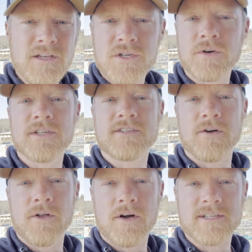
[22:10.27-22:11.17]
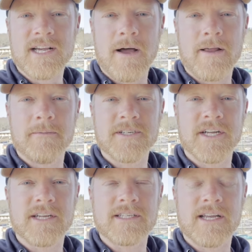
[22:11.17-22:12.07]
So good sonar and cyanide
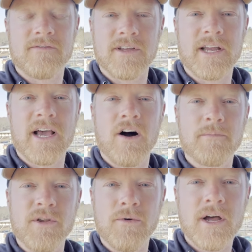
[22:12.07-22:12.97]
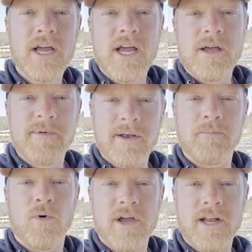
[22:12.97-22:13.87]
imaging is definitely going to help you
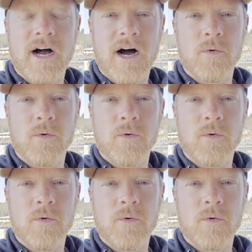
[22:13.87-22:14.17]
pinpoint.